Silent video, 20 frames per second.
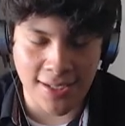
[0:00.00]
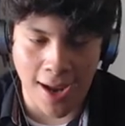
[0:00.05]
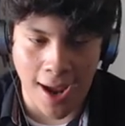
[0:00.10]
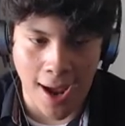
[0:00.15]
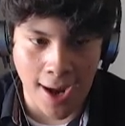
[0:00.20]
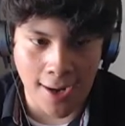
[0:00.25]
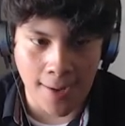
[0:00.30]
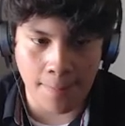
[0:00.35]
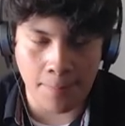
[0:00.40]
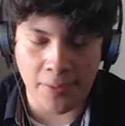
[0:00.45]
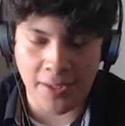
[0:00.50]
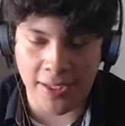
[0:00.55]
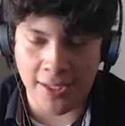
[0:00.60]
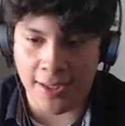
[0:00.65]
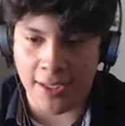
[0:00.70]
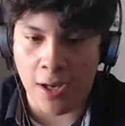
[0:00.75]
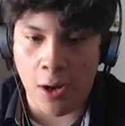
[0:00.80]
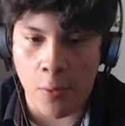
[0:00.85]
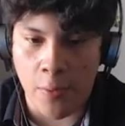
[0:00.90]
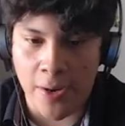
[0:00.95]
not
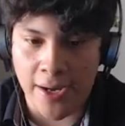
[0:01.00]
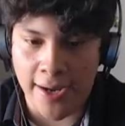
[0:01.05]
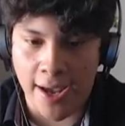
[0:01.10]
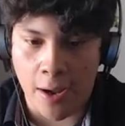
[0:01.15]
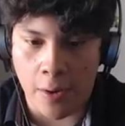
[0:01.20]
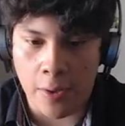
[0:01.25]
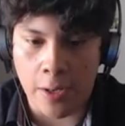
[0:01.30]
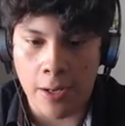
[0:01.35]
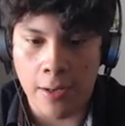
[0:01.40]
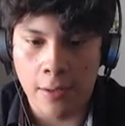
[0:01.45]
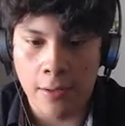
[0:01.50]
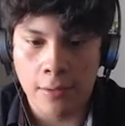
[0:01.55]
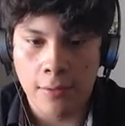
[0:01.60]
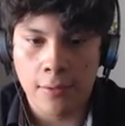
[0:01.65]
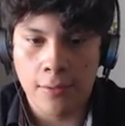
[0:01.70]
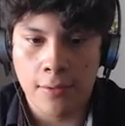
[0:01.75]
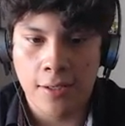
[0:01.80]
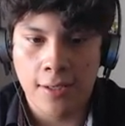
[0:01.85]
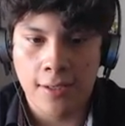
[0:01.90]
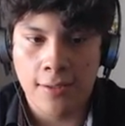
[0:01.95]
completely going down.
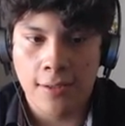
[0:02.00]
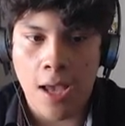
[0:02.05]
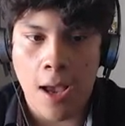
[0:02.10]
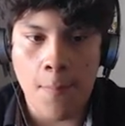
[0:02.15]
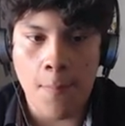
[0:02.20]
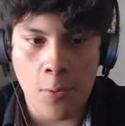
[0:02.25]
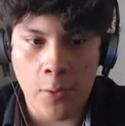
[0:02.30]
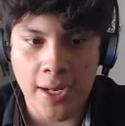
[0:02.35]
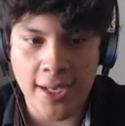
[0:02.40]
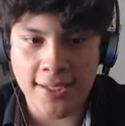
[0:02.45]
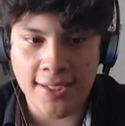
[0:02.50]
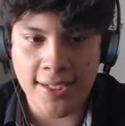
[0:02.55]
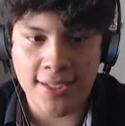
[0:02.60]
Amoonguss is